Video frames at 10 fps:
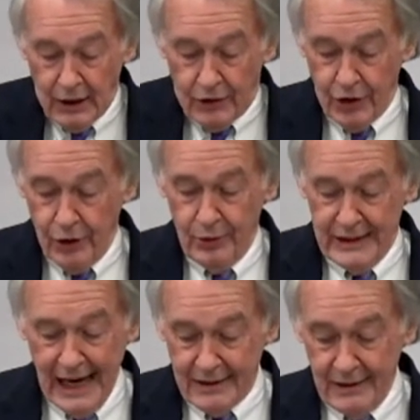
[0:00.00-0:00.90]
to
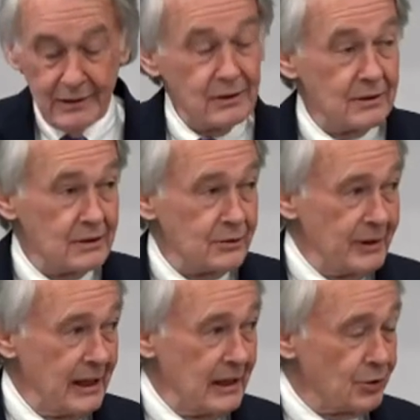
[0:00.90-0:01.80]

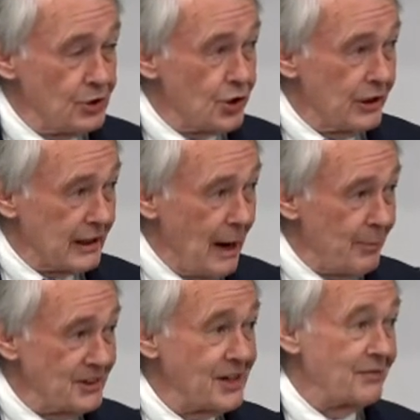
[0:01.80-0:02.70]
ensure that
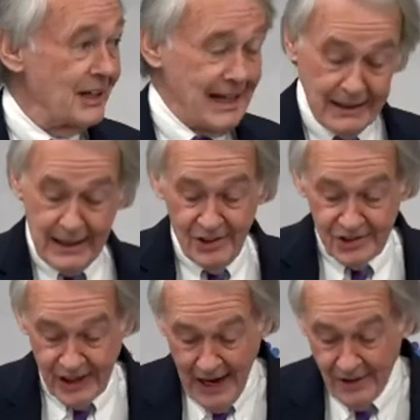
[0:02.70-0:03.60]
companies have to get
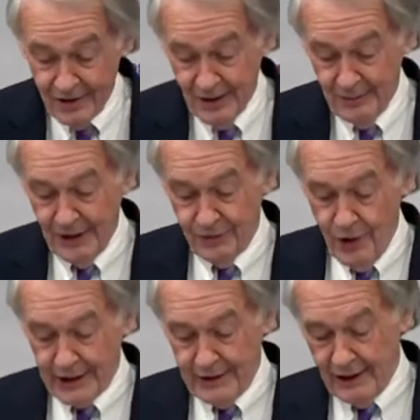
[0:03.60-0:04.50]
consent
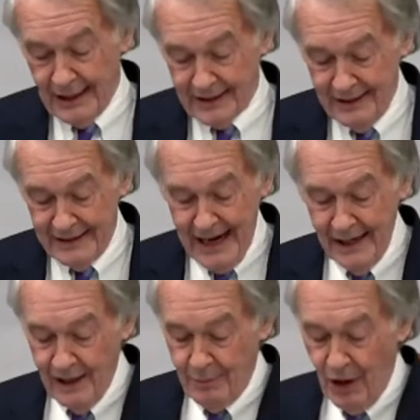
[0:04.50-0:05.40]
before collecting
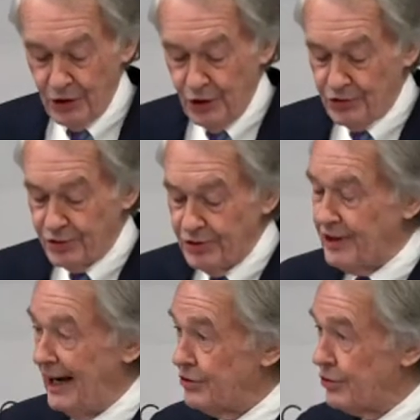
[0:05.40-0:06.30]
data about users
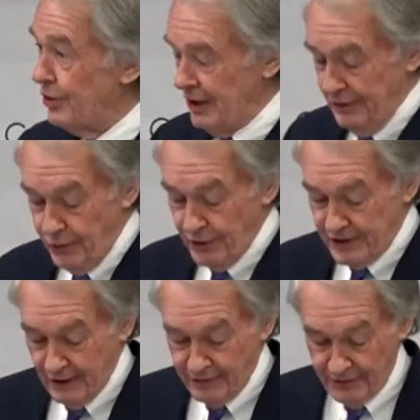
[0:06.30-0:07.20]
age 13,
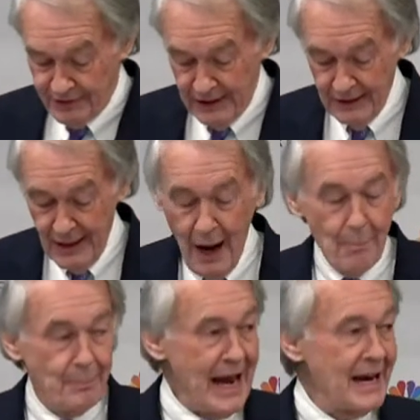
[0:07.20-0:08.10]
14, or 15,
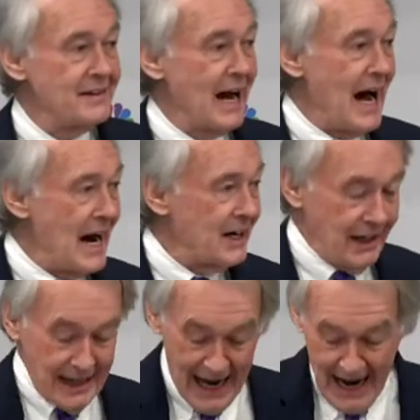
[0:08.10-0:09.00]
ban
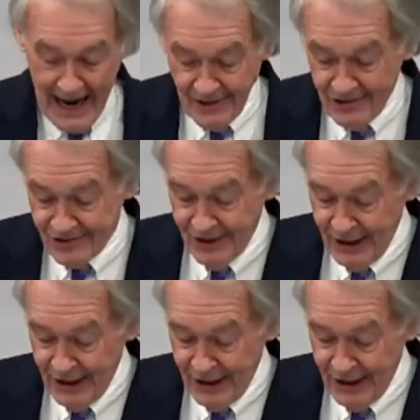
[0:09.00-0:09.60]
targeted ads